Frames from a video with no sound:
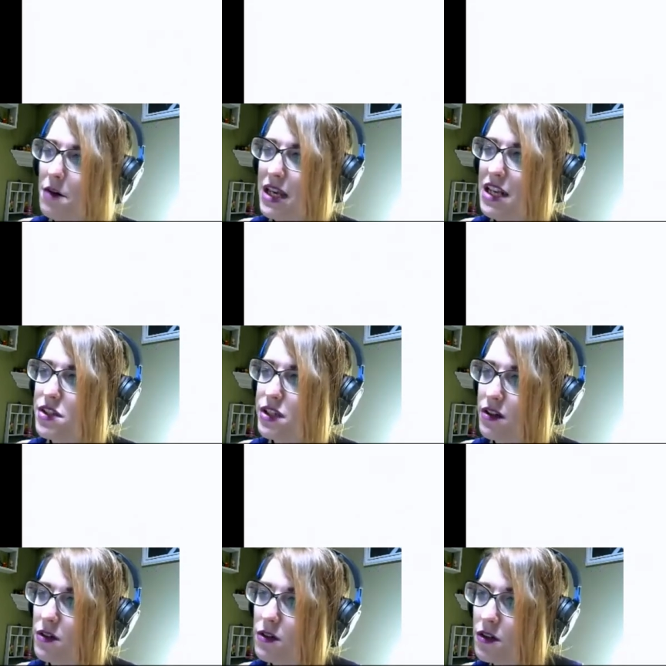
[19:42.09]
In
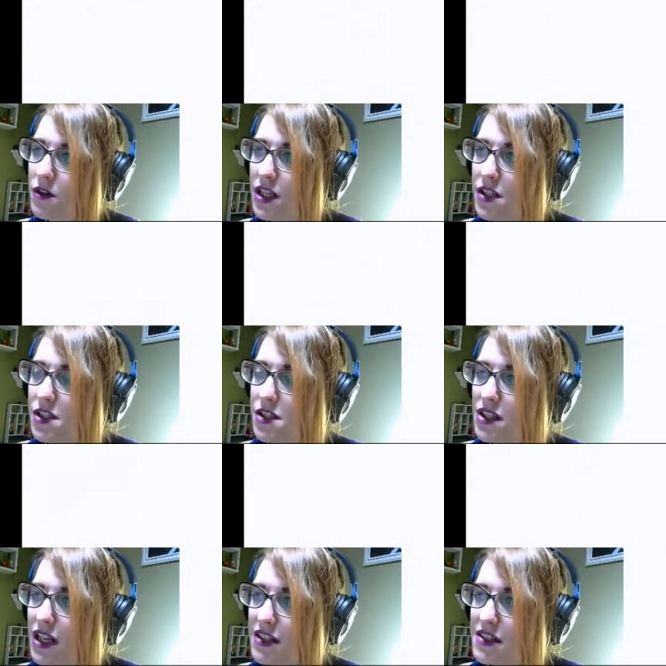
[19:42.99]
general, Greninja
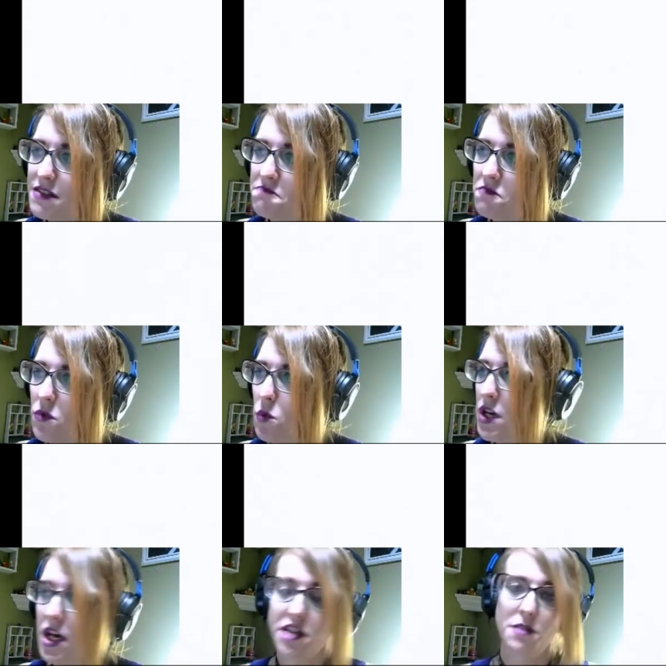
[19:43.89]
GX
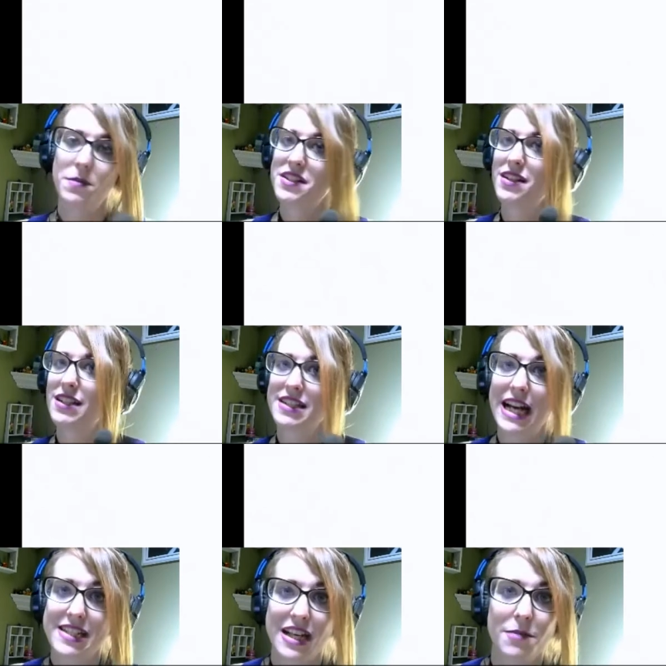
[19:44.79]
100% does
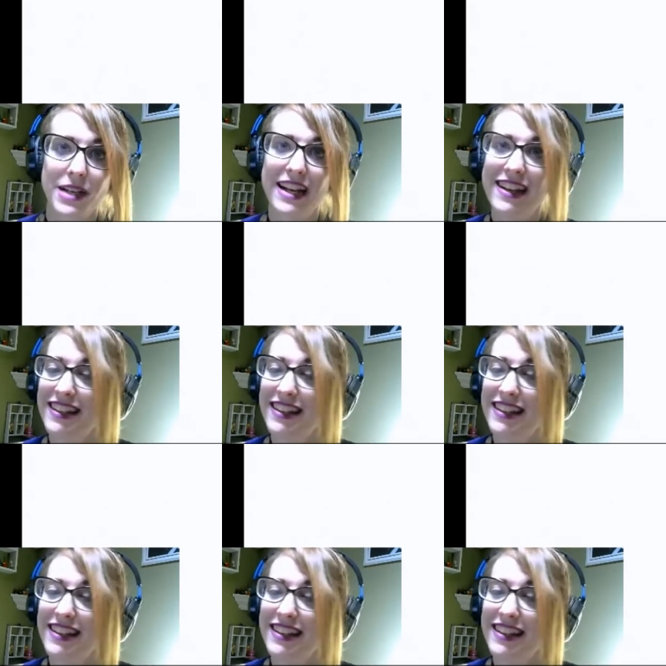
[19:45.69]
not scare me.